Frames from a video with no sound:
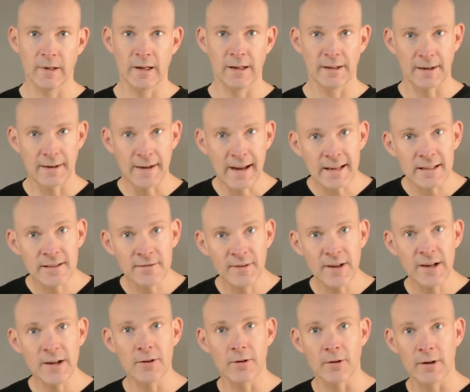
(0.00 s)
The next
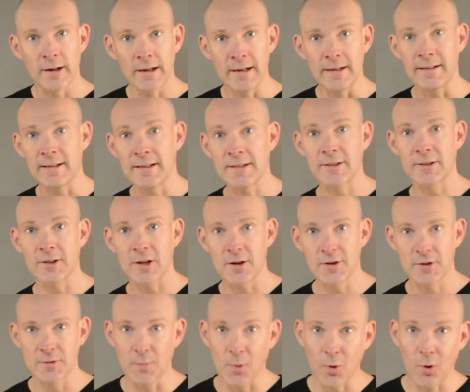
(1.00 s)
video in this
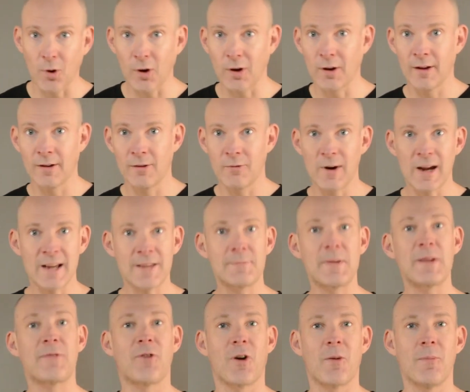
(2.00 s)
small
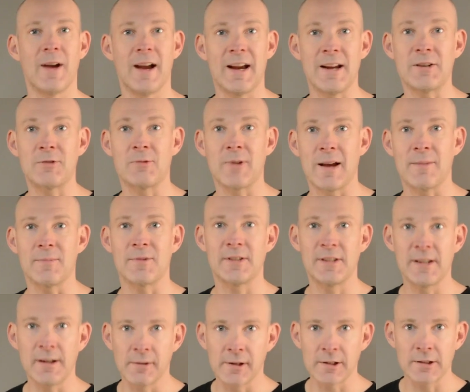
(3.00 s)
Rhasspy from A to M
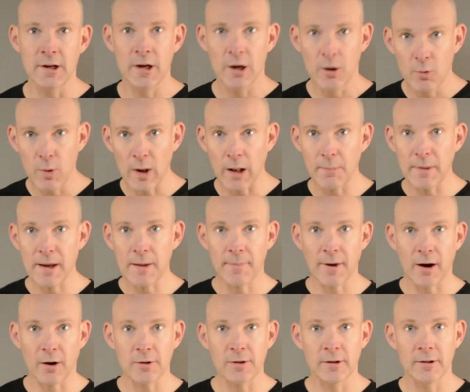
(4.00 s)
series will be
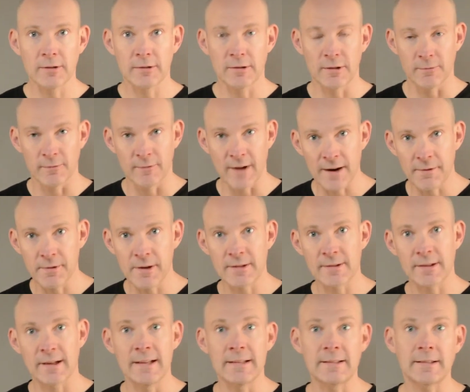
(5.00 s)
about the various
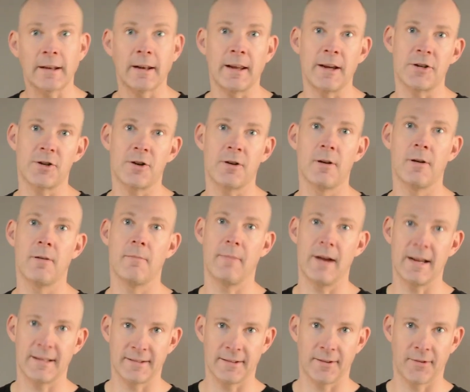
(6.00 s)
installation
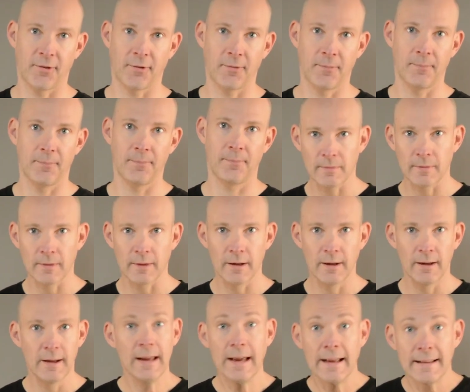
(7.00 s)
methods.
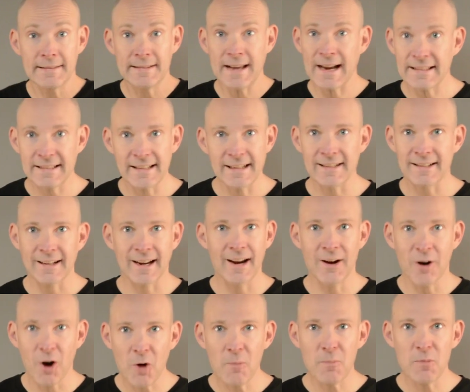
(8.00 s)
That's it. I
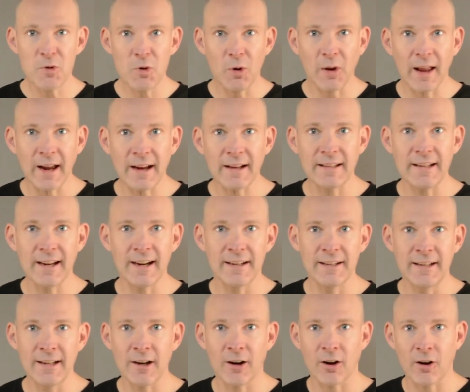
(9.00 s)
hope you like the
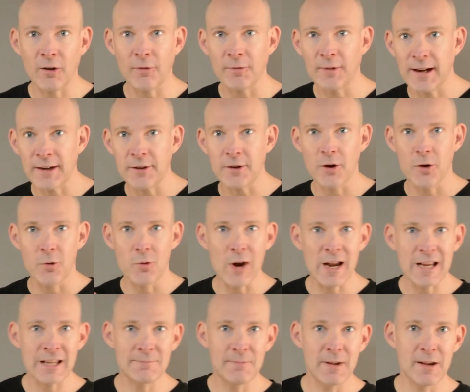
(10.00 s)
idea of that
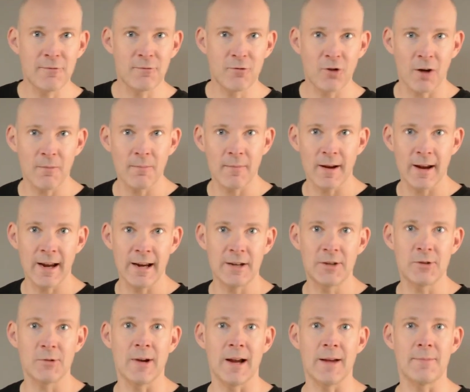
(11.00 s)
Rhasspy from A
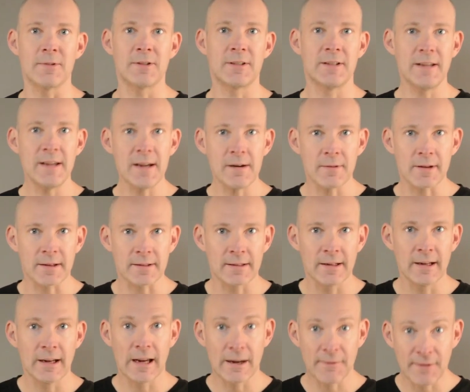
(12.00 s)
to M series.
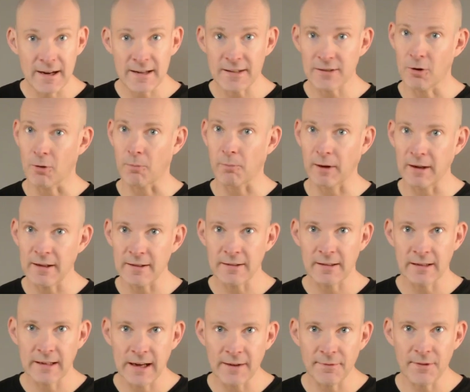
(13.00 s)
If it is so, please
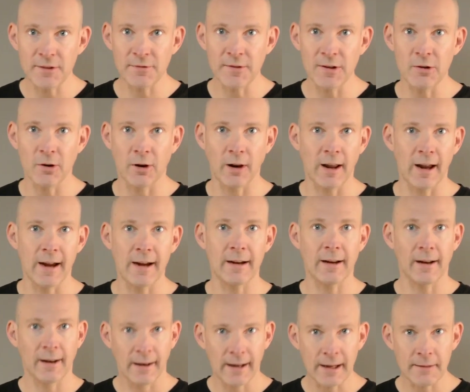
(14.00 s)
give this video a like,
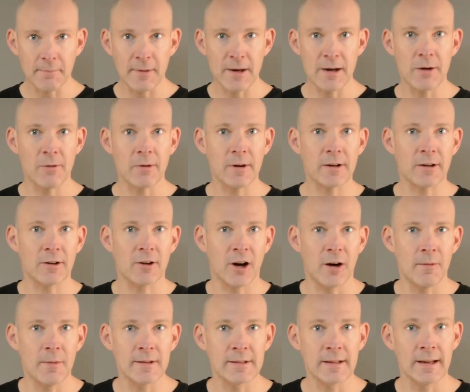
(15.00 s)
let me know in the
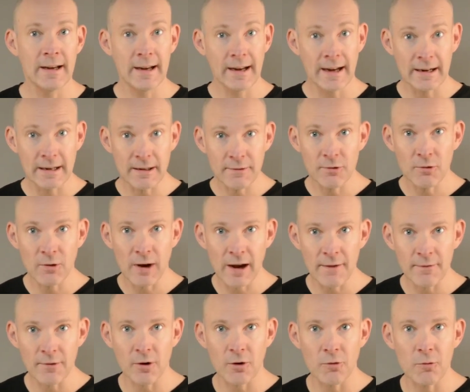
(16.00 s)
comments, and if you
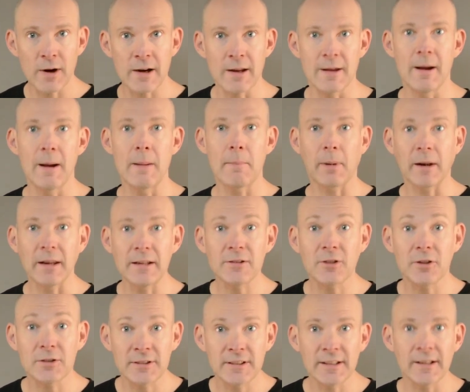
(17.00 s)
haven't already, please
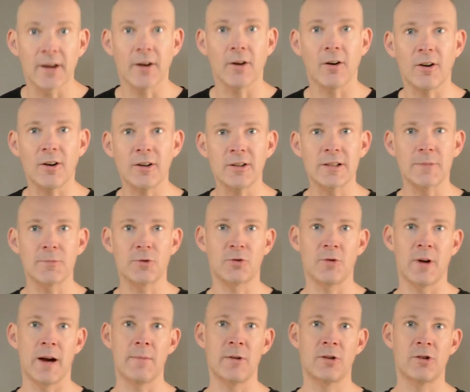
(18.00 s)
consider
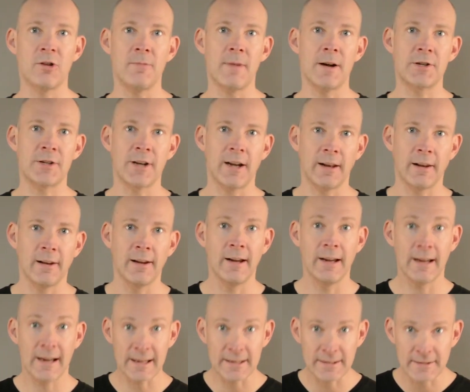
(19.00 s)
unsubscribing to my channel,
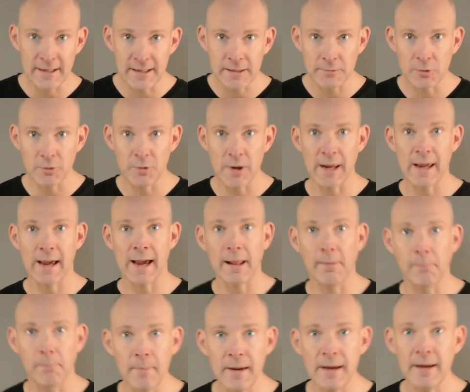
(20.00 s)
as this would really
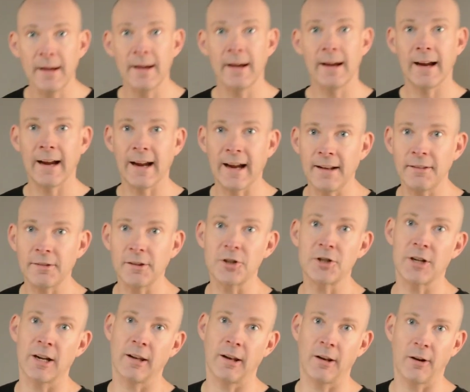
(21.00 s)
help me and the
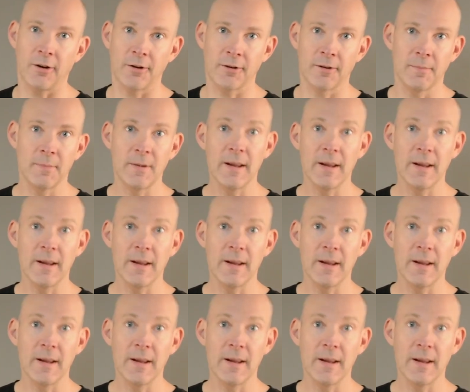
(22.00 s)
channel a lot.